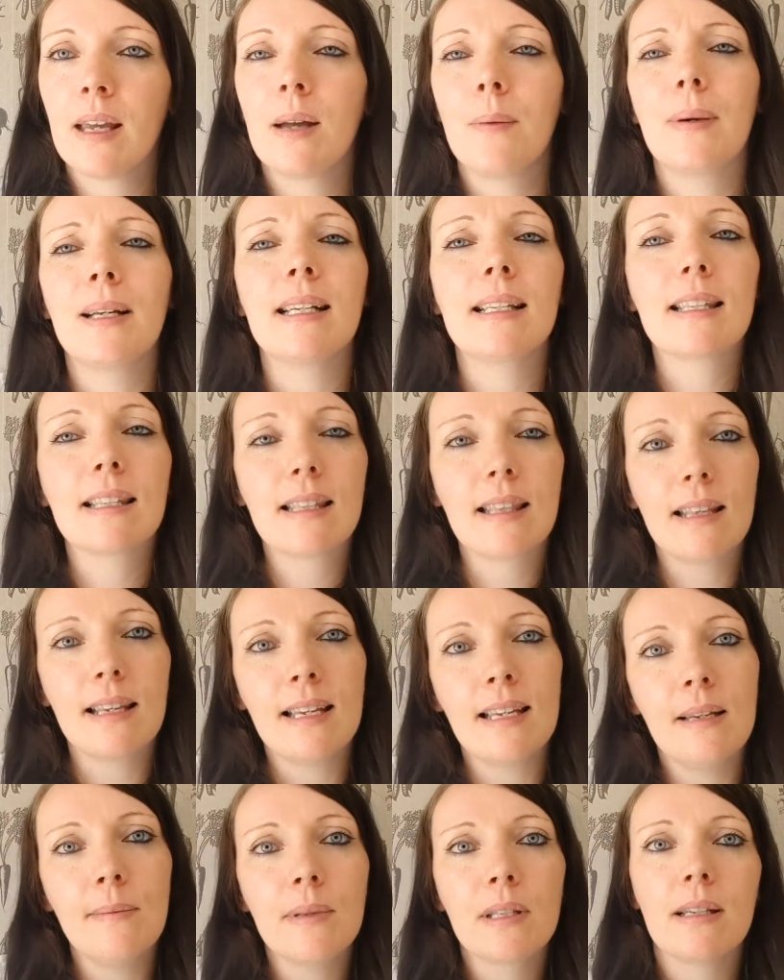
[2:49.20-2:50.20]
but its
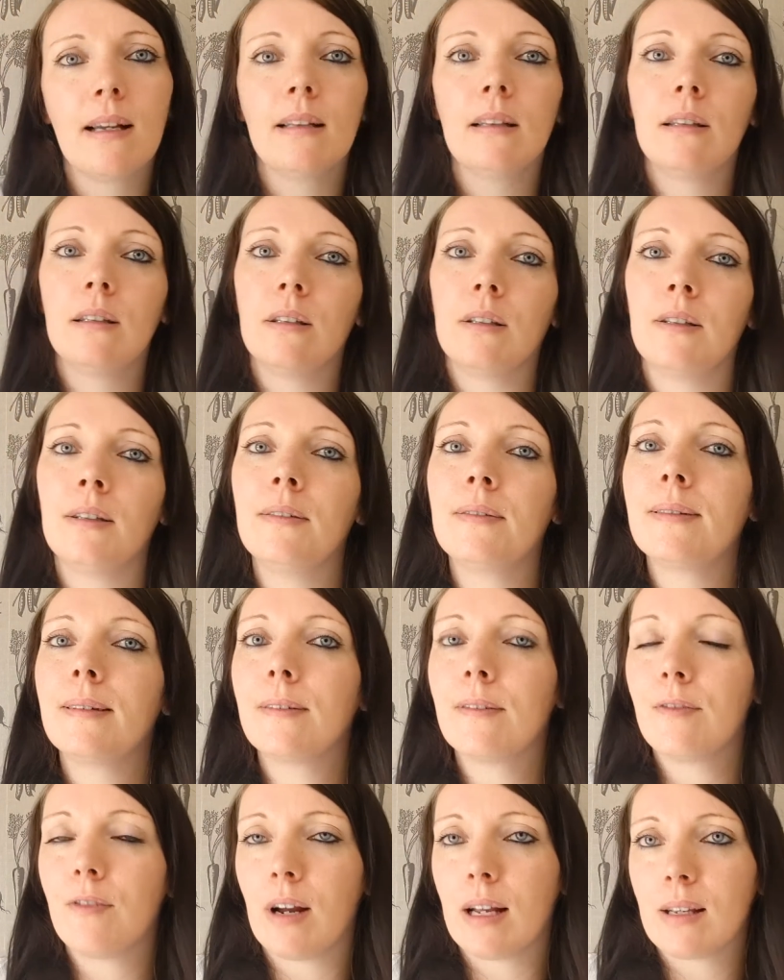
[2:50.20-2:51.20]
themes are love,
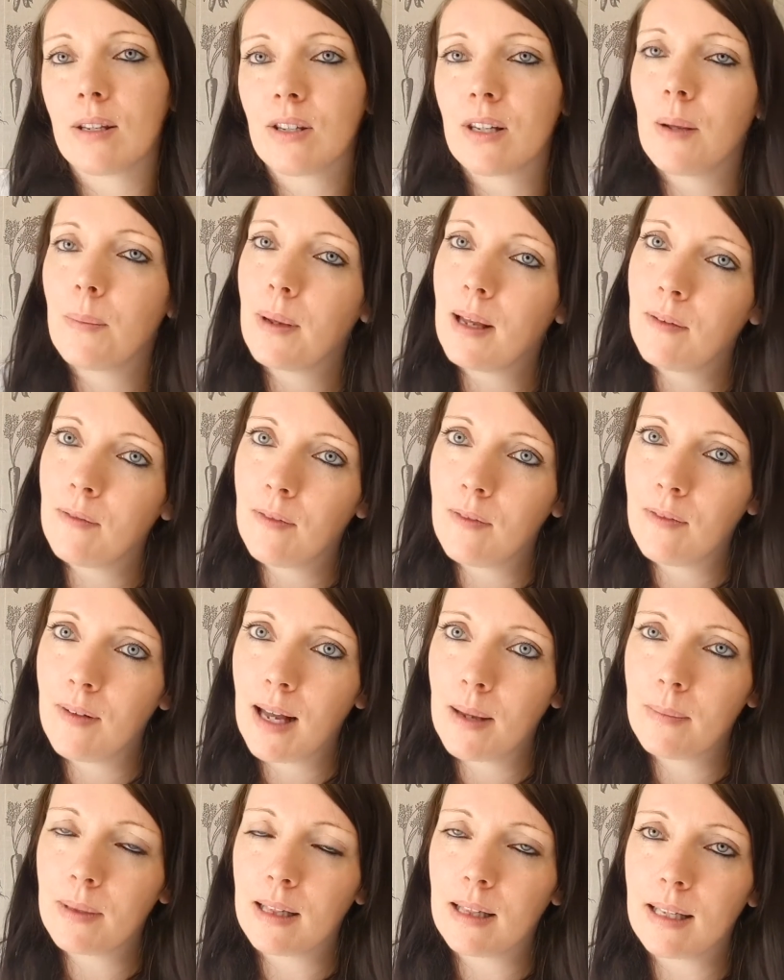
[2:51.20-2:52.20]
friendship, and
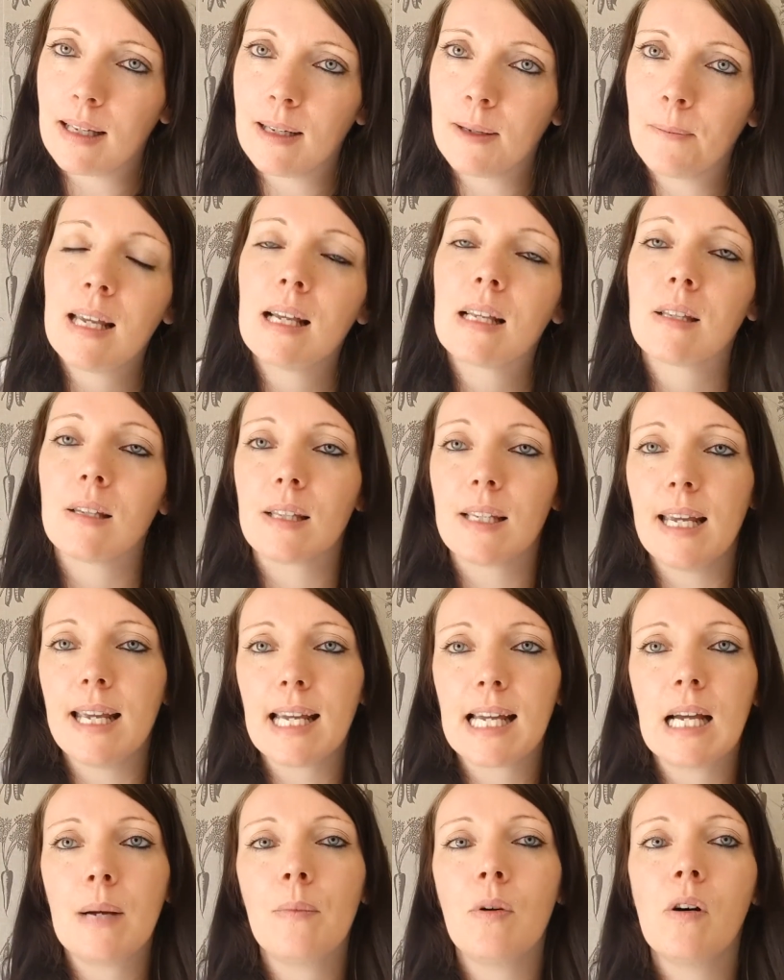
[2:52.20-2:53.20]
family. So
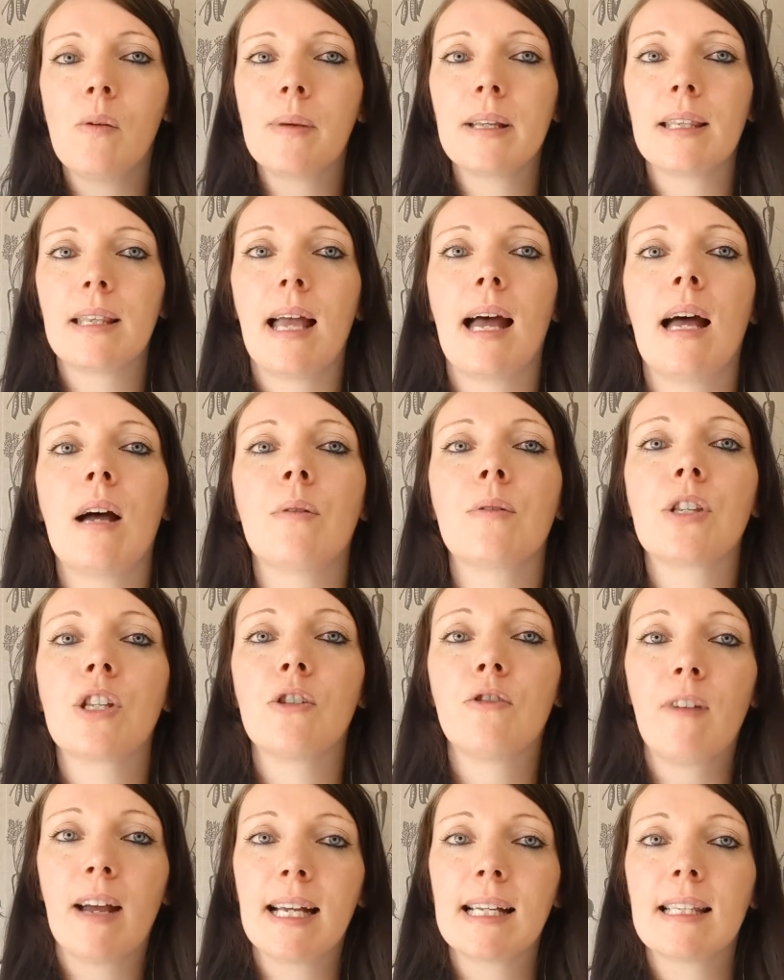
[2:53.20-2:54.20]
take a moment now
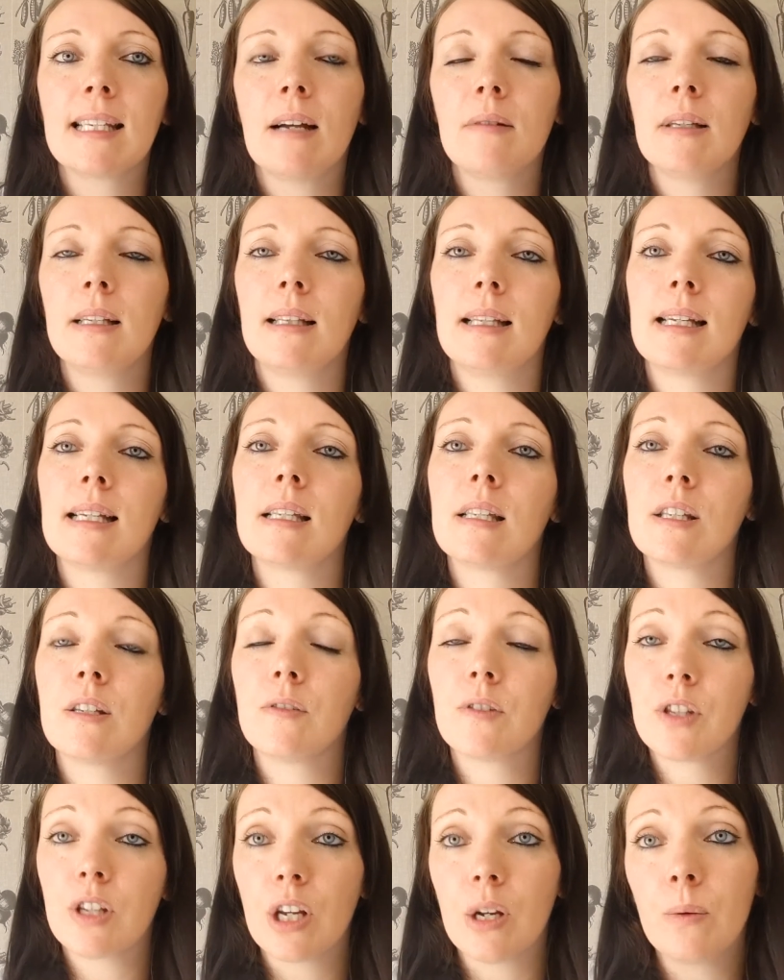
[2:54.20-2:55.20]
to write down a list
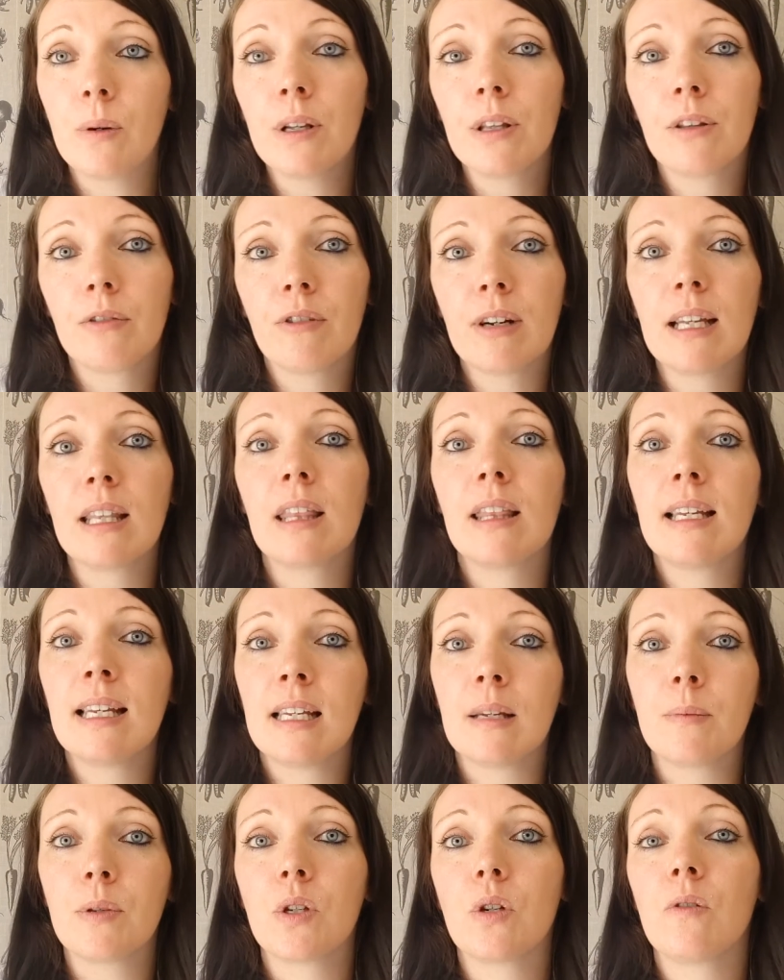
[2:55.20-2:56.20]
of 2 or 3
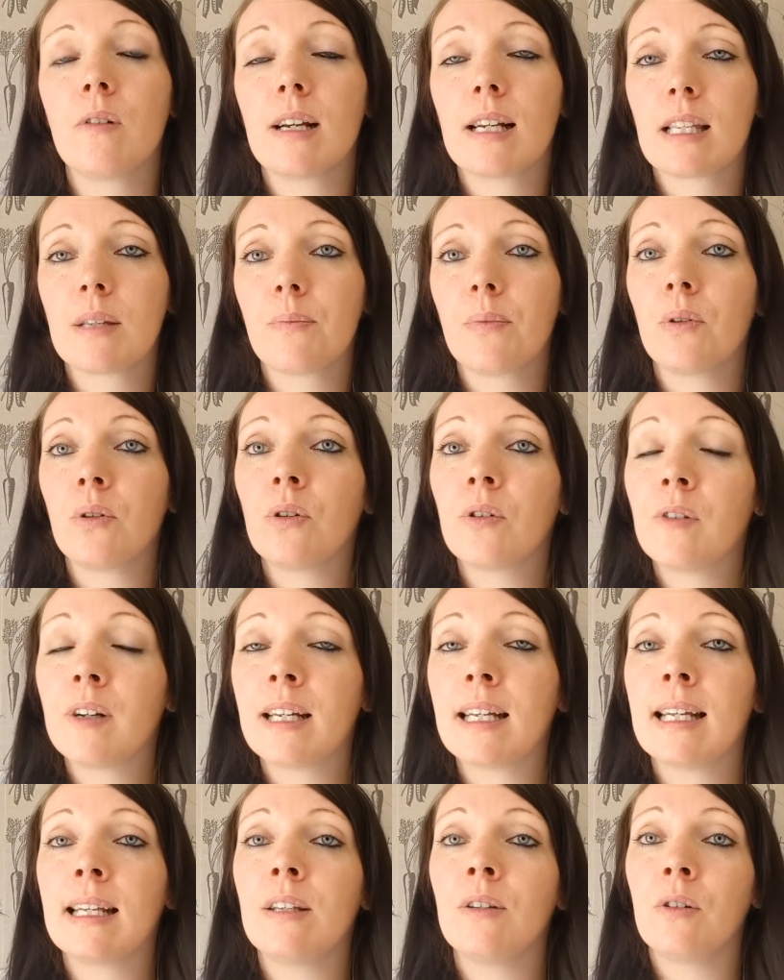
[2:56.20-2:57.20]
themes you're
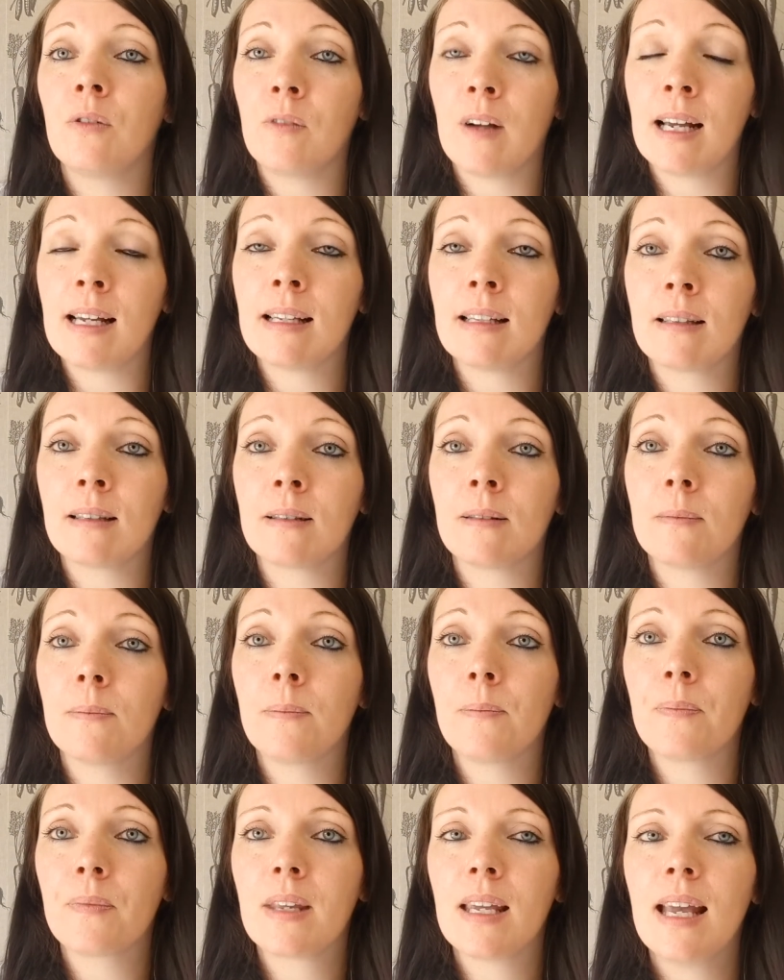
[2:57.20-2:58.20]
exploring in your writing,
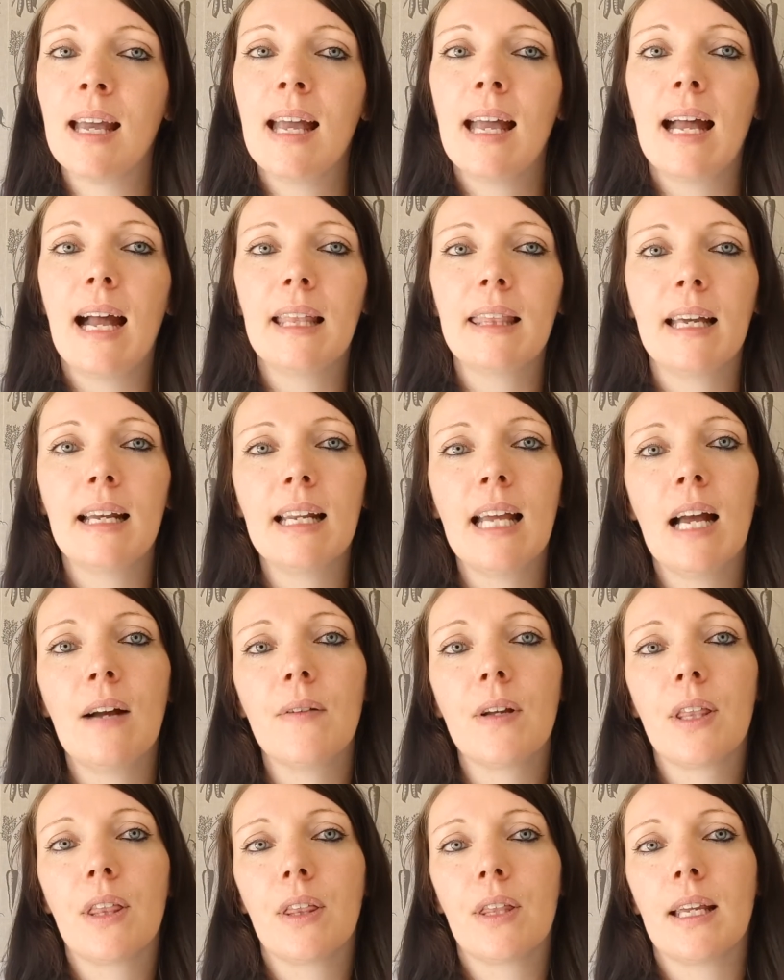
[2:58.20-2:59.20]
and then have
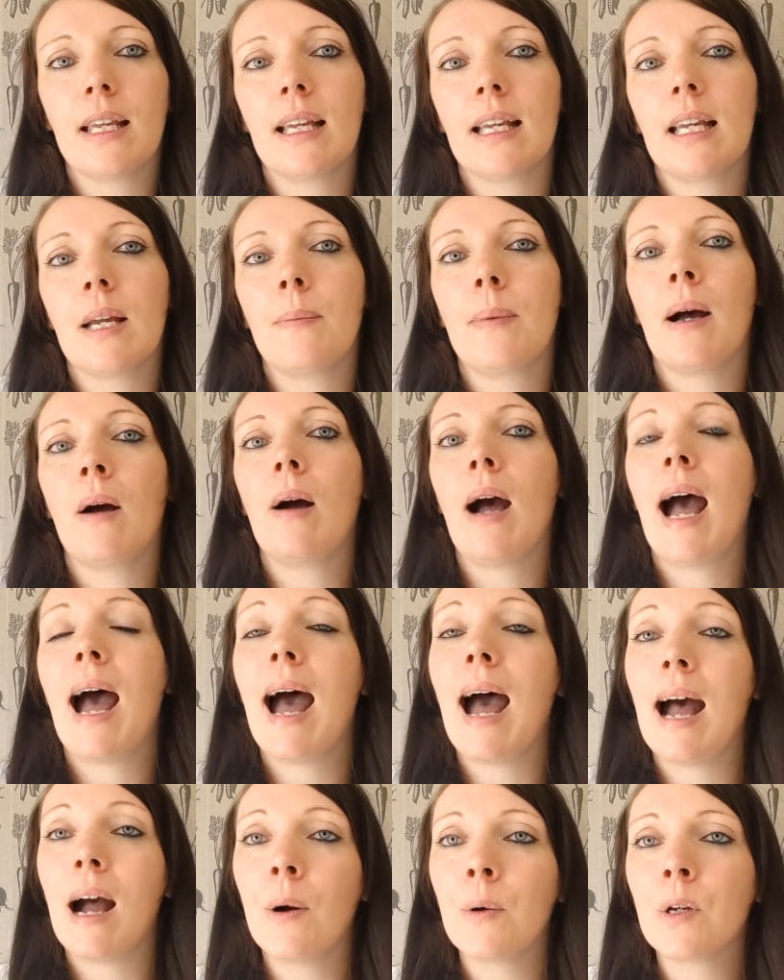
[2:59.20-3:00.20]
a think about
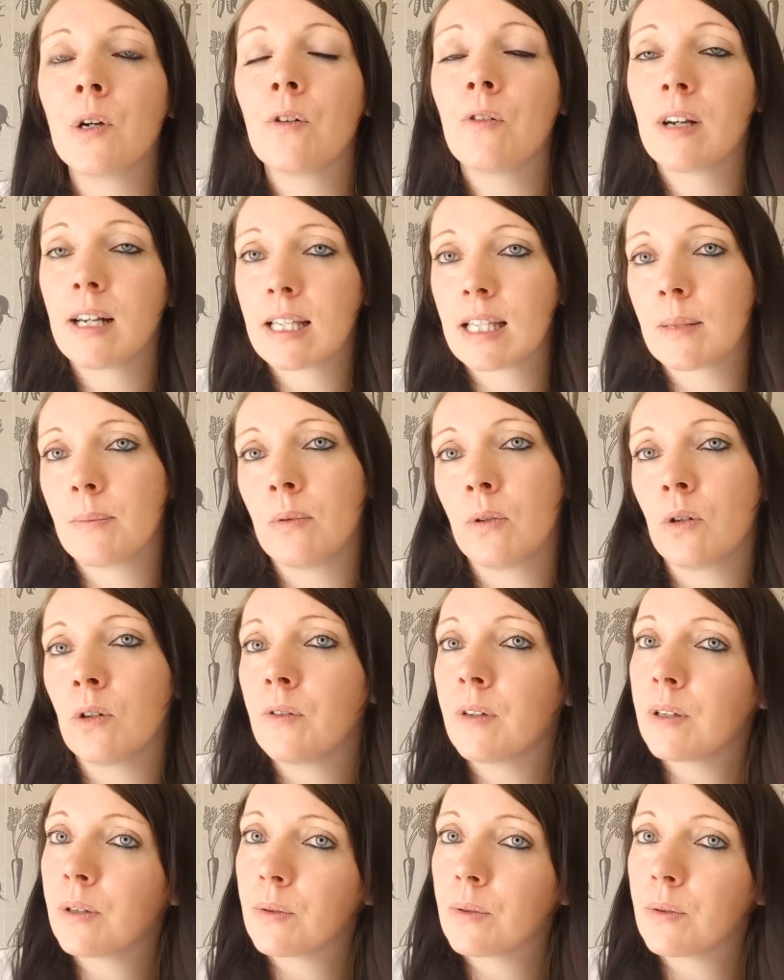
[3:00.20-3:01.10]
how you're exploring